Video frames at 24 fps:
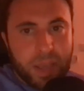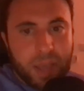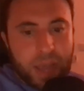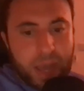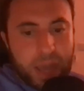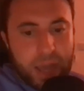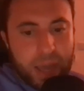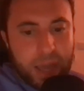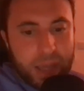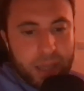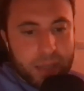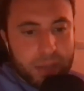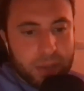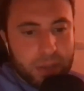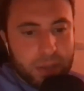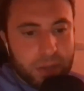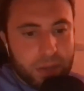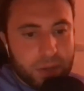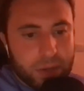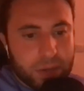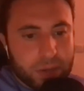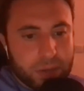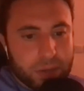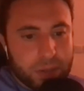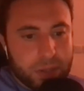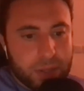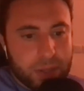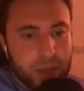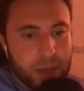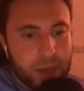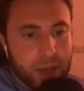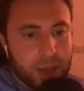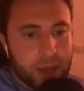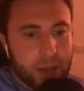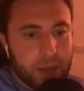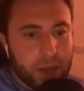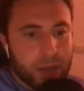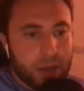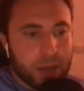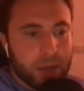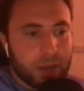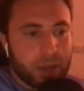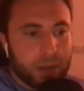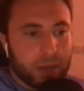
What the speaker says: and there's you're